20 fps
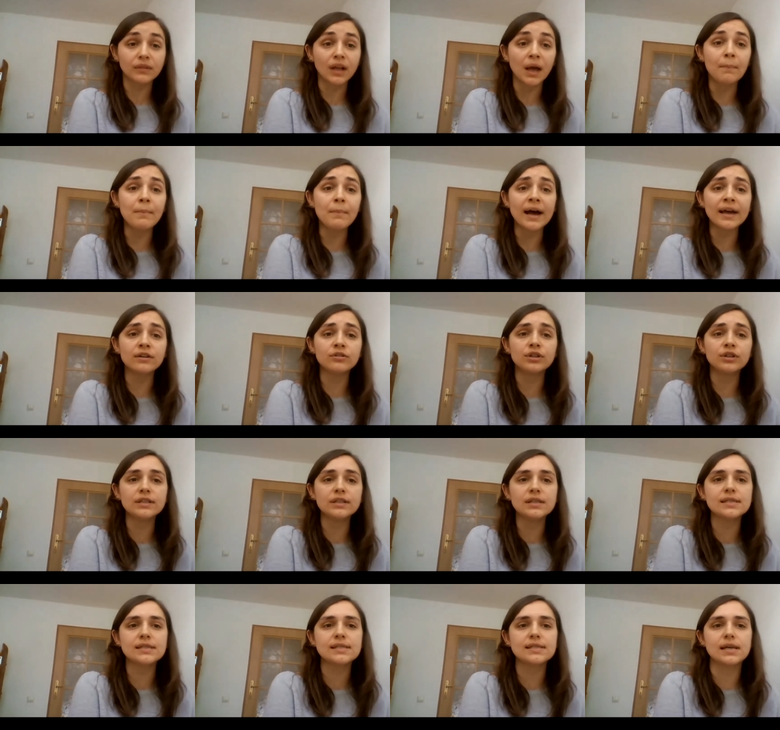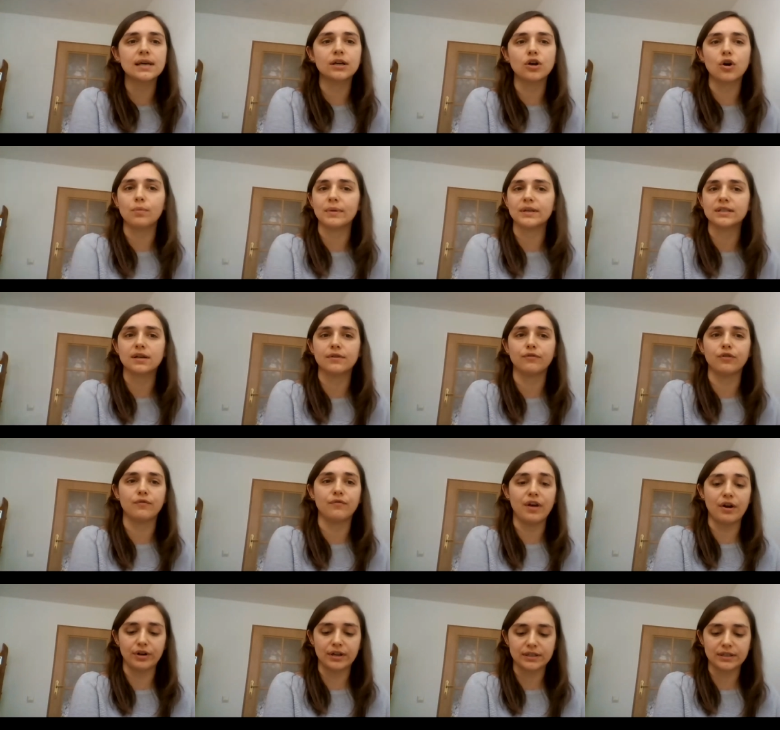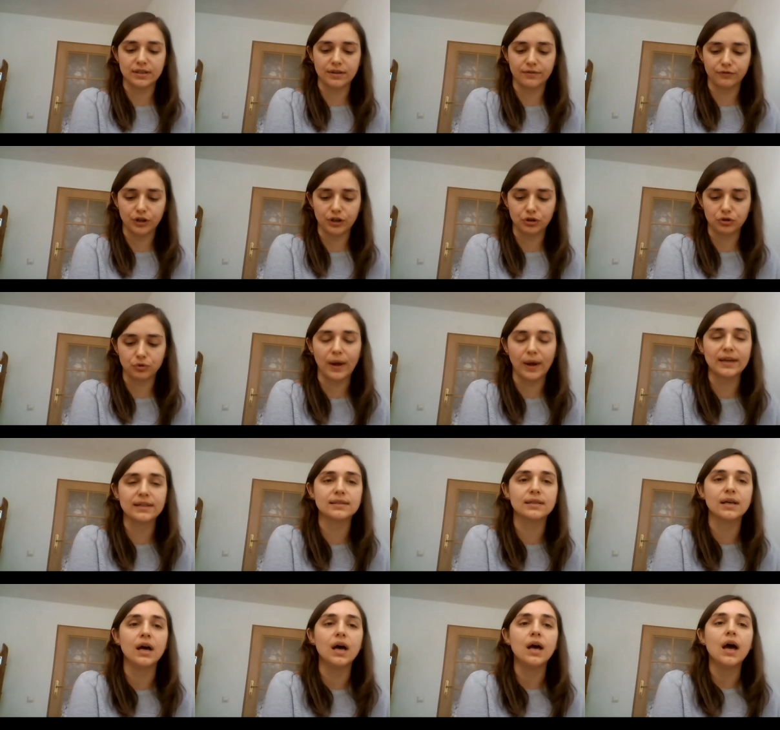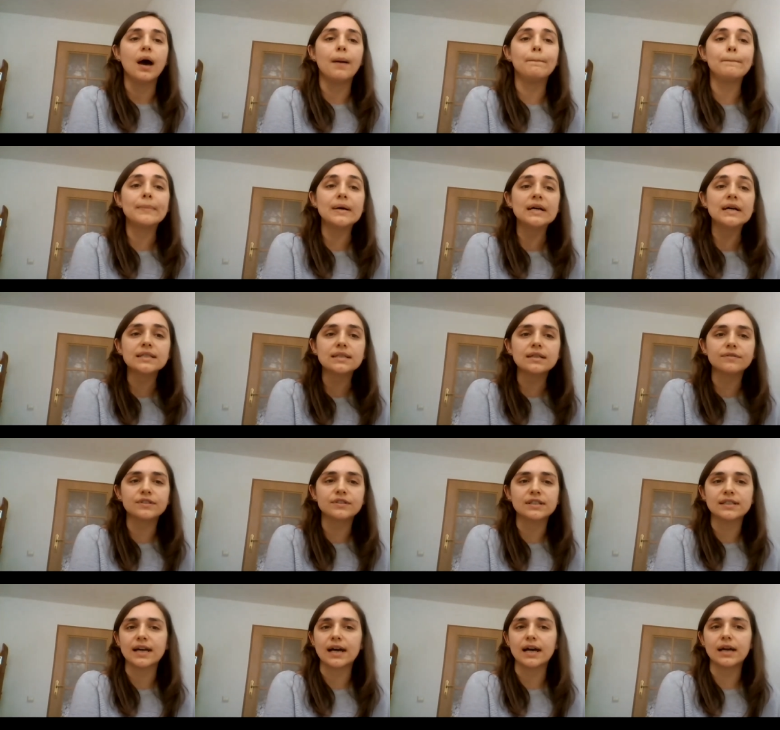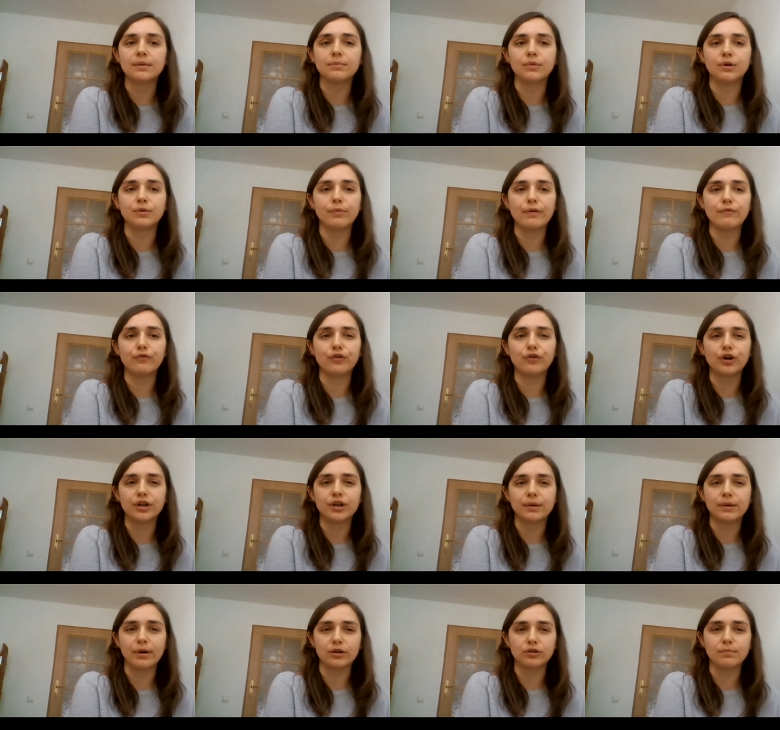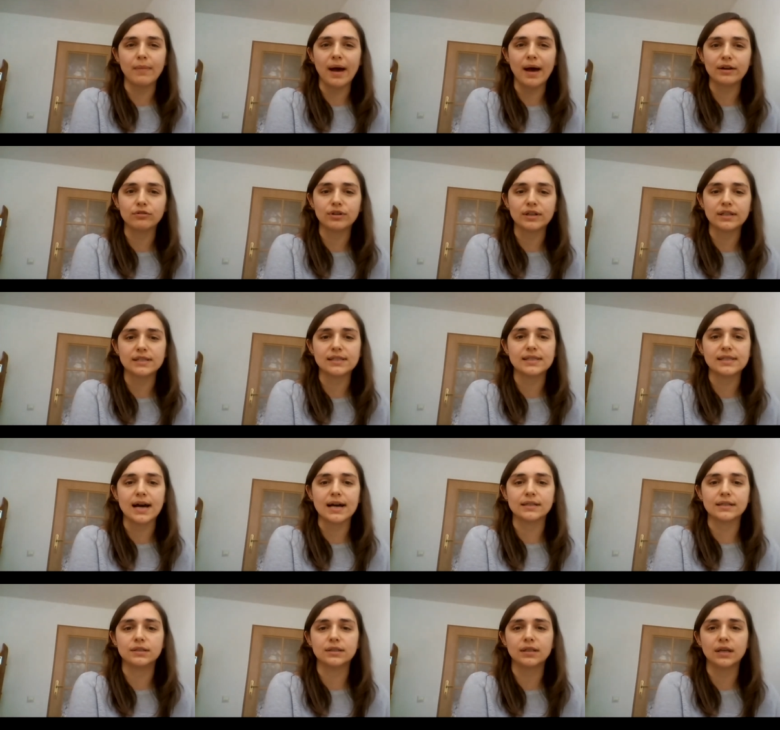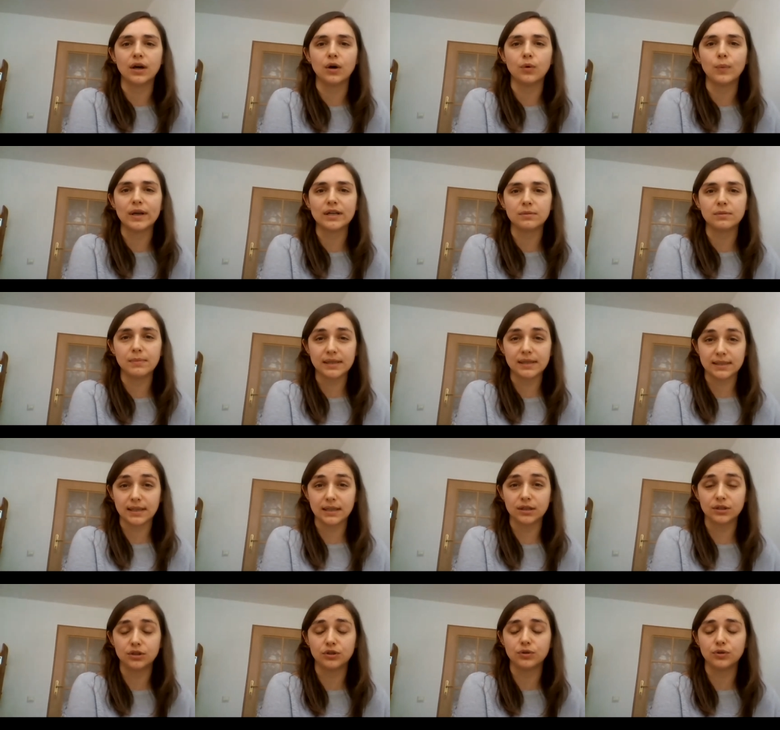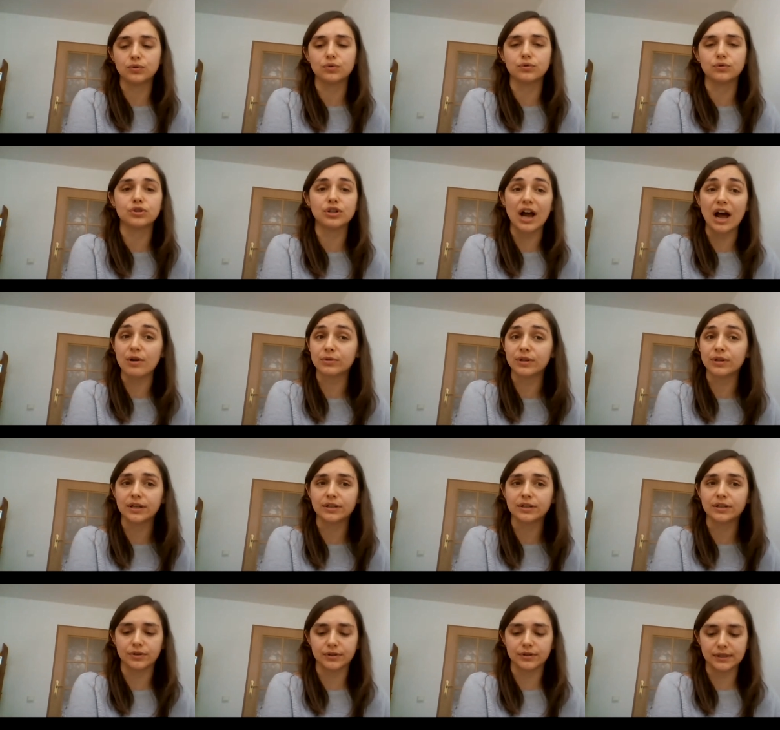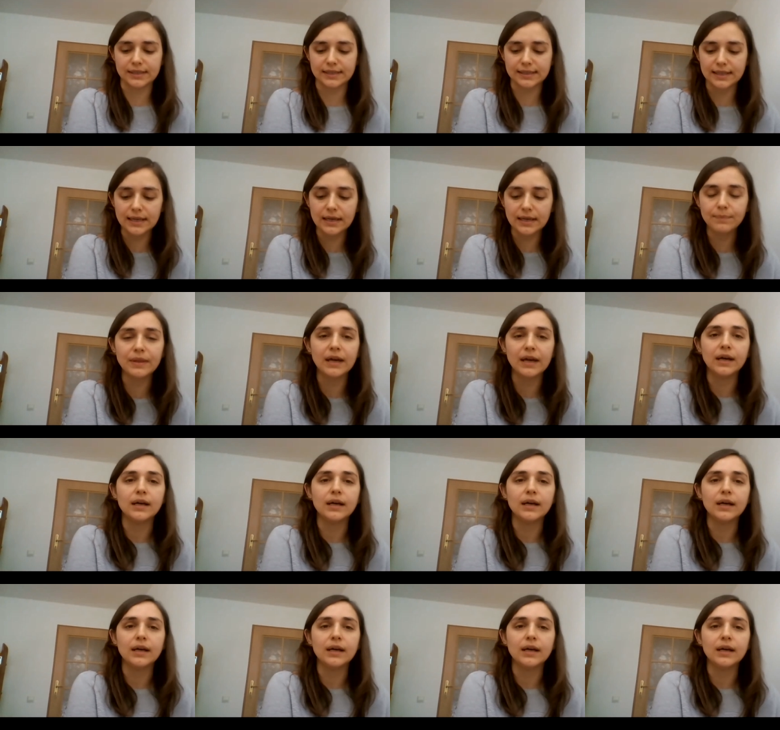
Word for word: Migrants uh, go missing for various different ways. Most of the time, we've heard about migrants that uh, went missing due to drownings on sea.